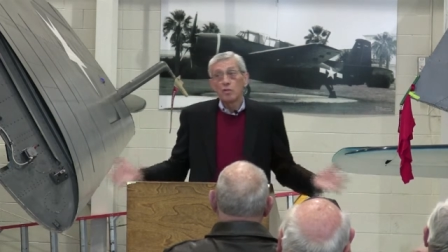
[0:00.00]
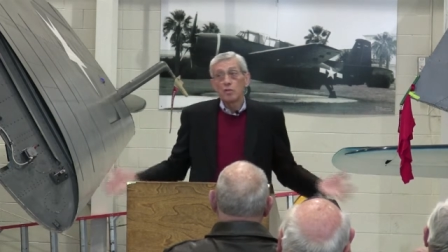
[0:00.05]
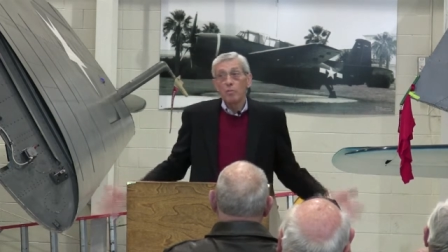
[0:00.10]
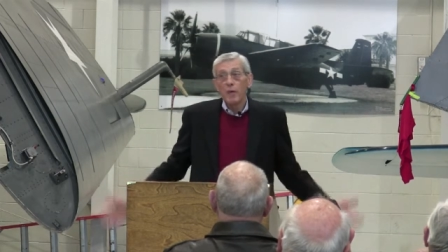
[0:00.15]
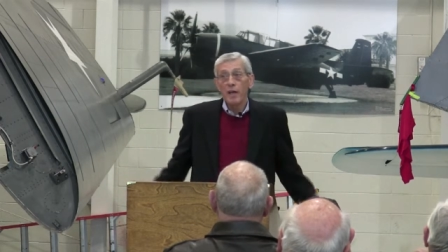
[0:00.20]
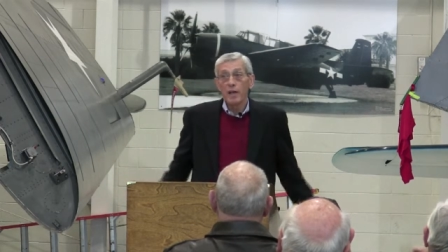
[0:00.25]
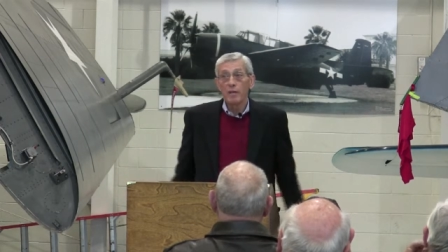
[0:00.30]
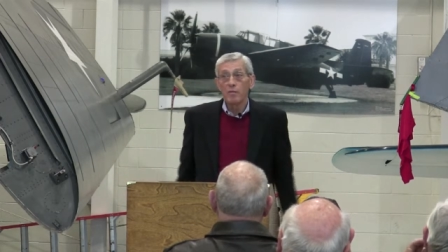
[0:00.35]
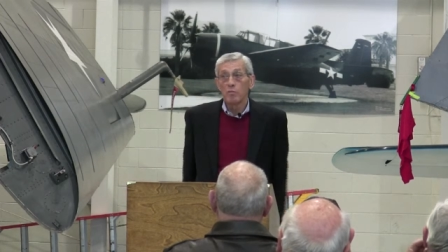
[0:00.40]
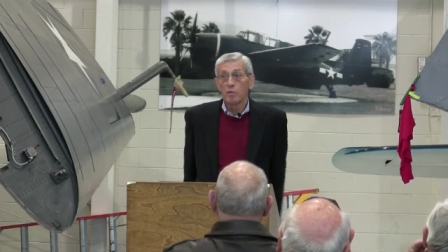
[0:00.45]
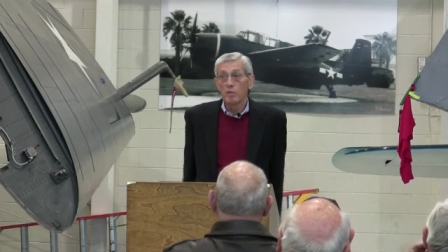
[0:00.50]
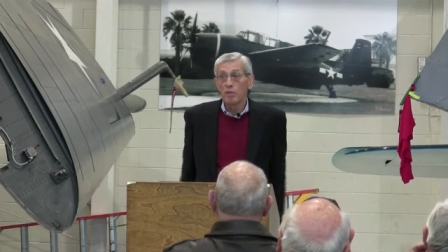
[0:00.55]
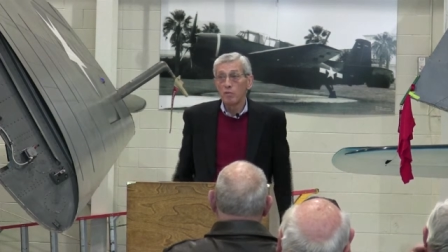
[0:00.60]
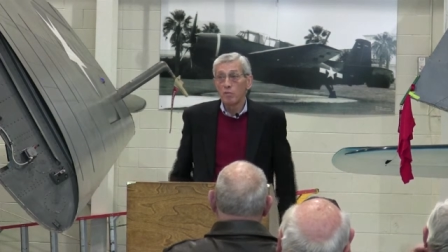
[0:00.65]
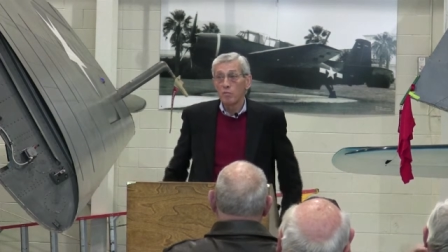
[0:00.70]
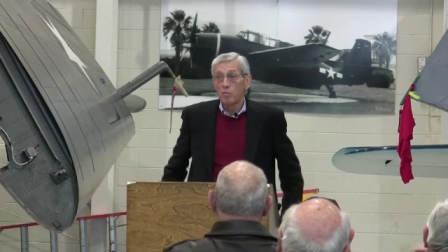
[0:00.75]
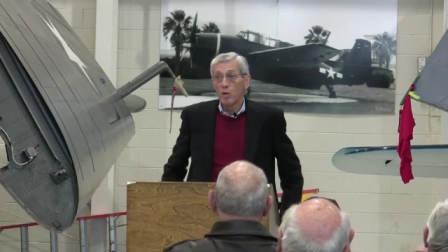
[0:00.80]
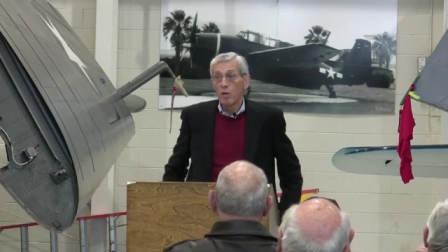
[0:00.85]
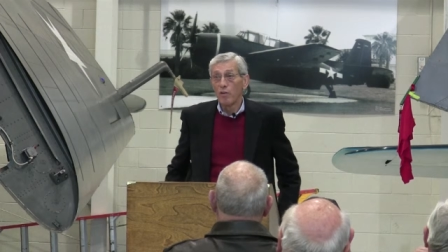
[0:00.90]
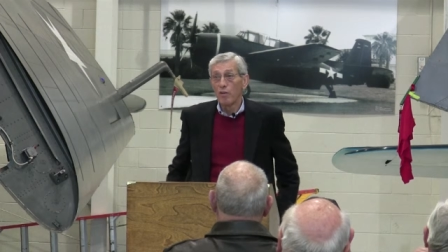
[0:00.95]
the SPAD
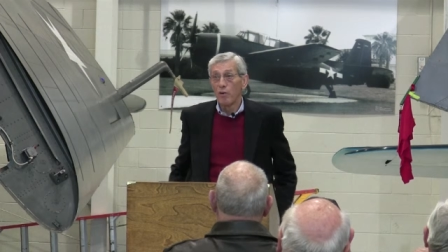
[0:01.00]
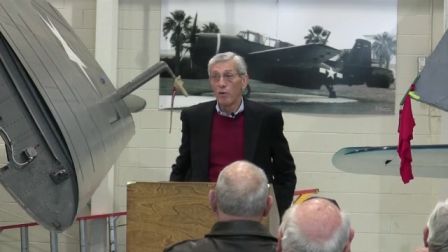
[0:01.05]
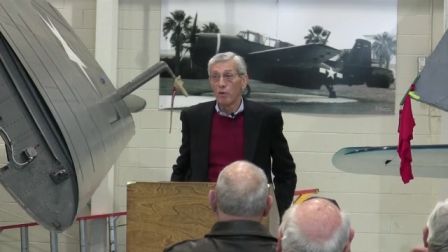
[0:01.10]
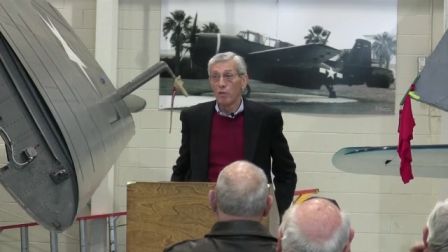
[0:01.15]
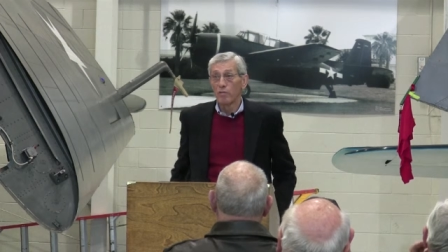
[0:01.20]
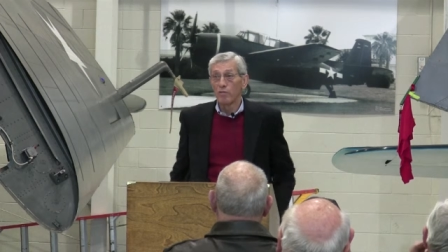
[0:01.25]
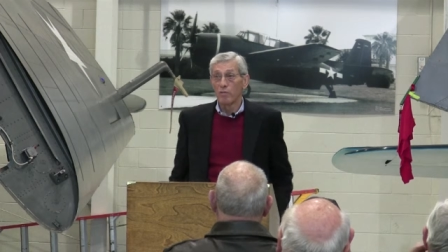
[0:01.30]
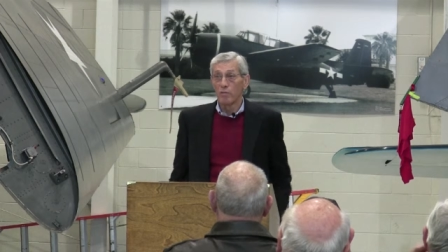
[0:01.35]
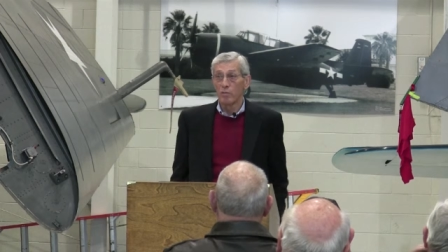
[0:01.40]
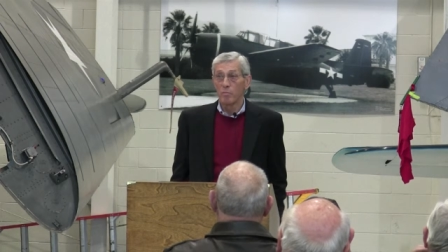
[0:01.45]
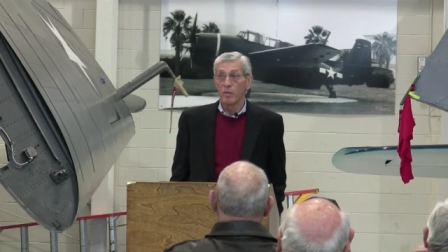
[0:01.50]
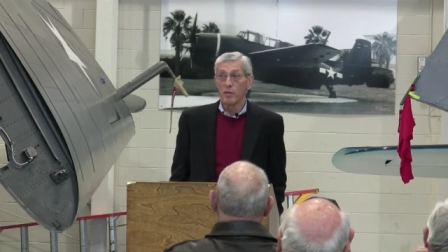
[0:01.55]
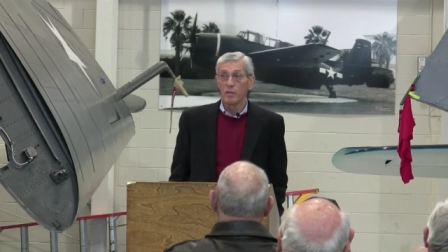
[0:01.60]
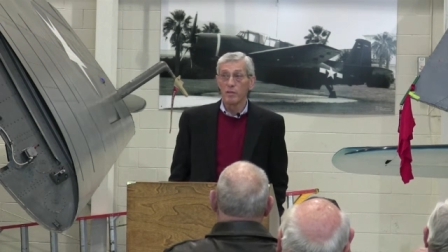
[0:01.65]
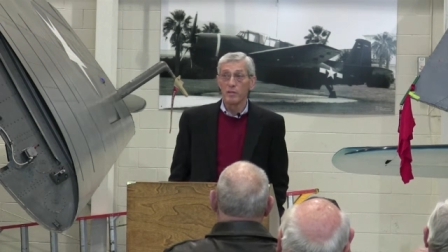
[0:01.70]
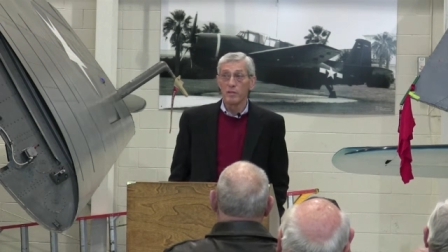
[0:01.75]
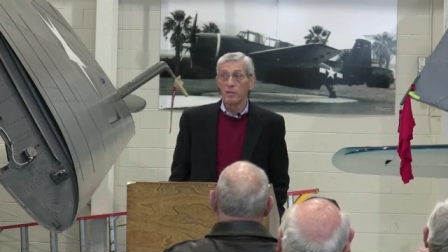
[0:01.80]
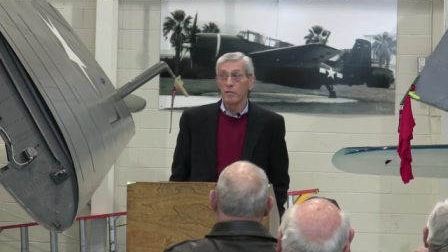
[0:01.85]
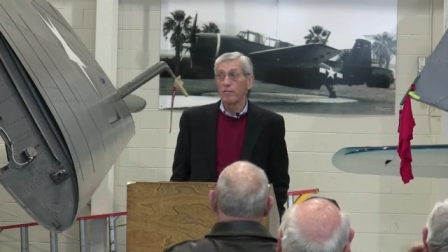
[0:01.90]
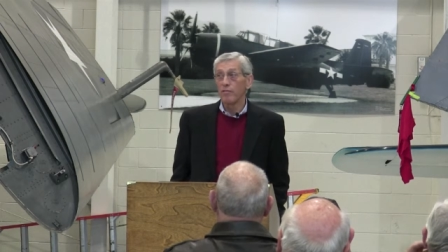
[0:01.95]
was well known for
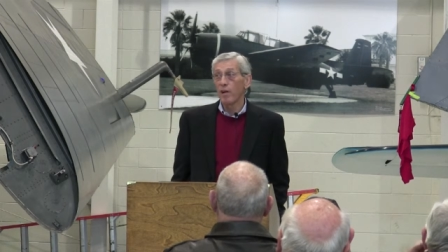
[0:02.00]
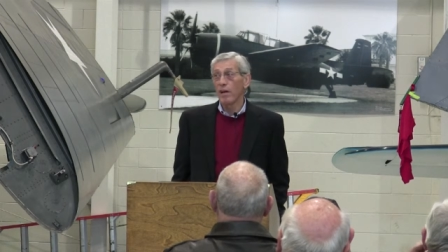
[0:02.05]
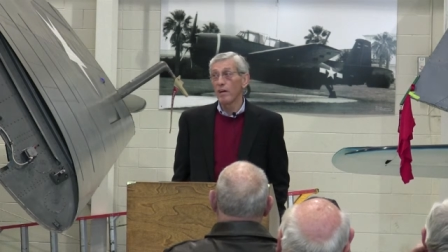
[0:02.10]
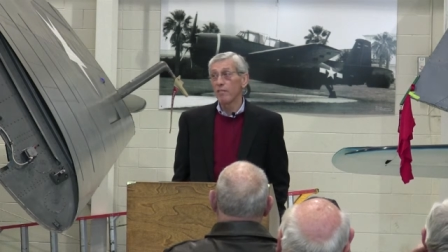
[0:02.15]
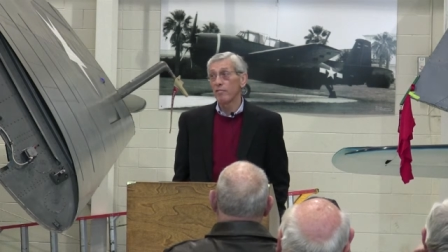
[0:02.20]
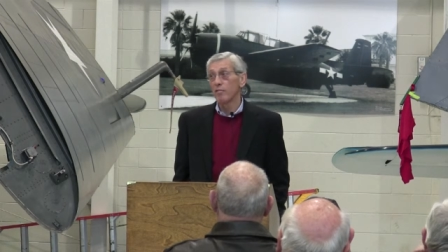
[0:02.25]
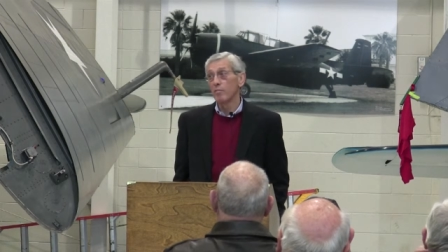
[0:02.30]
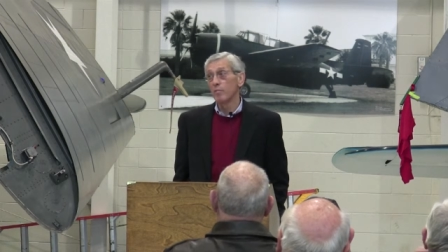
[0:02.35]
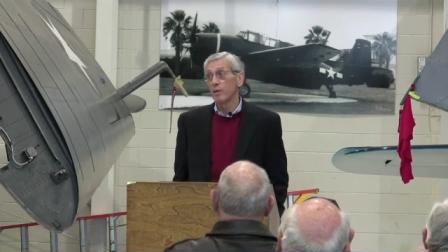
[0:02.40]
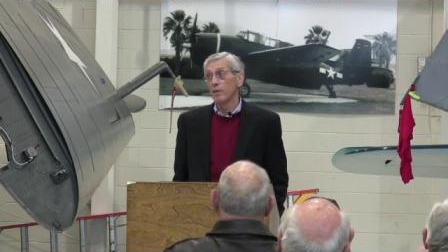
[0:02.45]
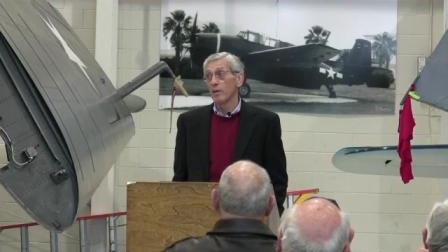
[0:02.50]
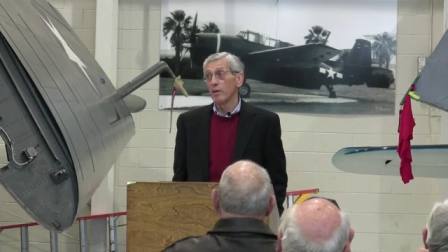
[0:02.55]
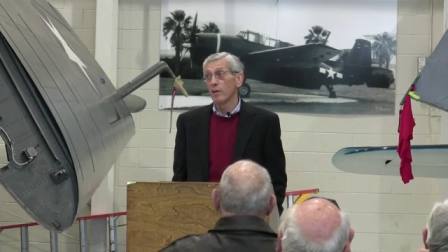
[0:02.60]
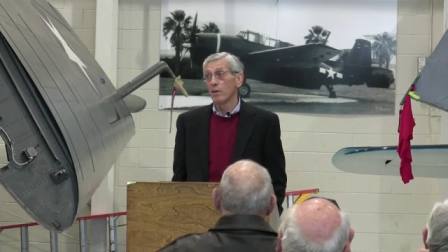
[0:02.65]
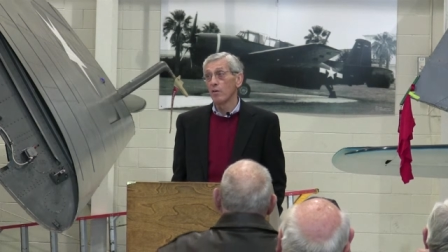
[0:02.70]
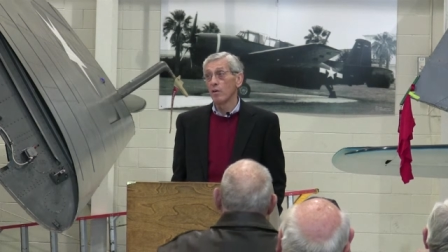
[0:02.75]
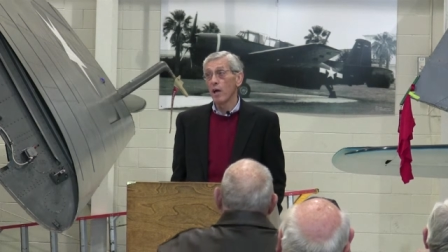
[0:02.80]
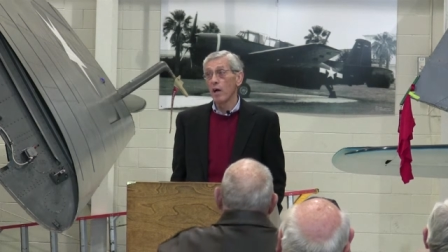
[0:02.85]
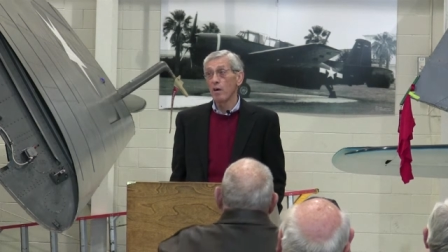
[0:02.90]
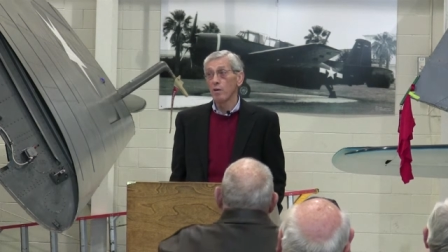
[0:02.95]
ability to fly for many
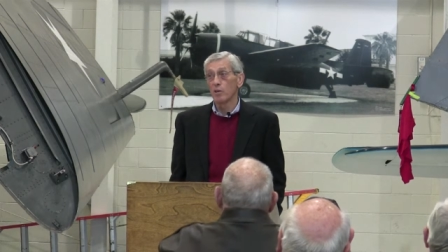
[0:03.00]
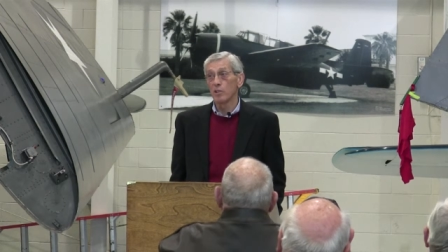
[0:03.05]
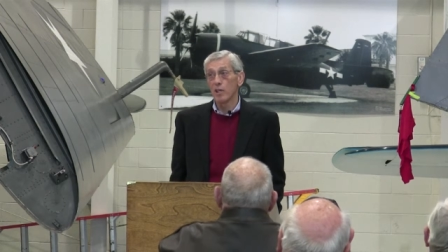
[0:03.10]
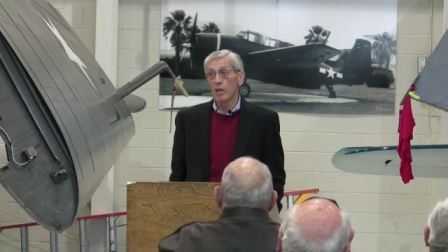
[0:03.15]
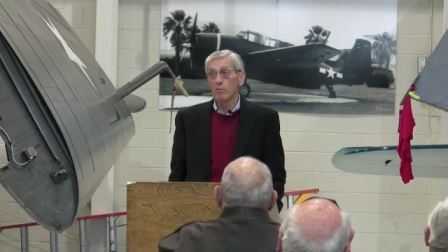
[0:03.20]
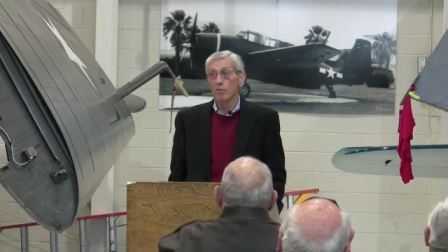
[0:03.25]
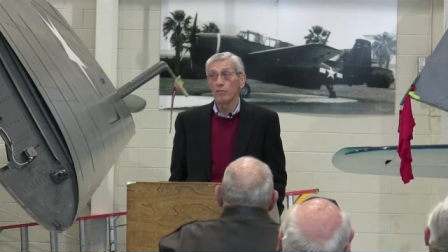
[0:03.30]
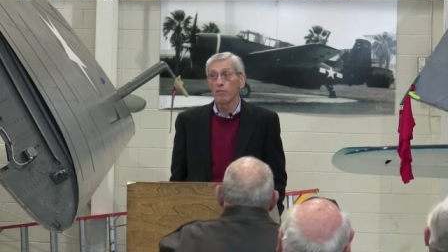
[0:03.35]
long hours.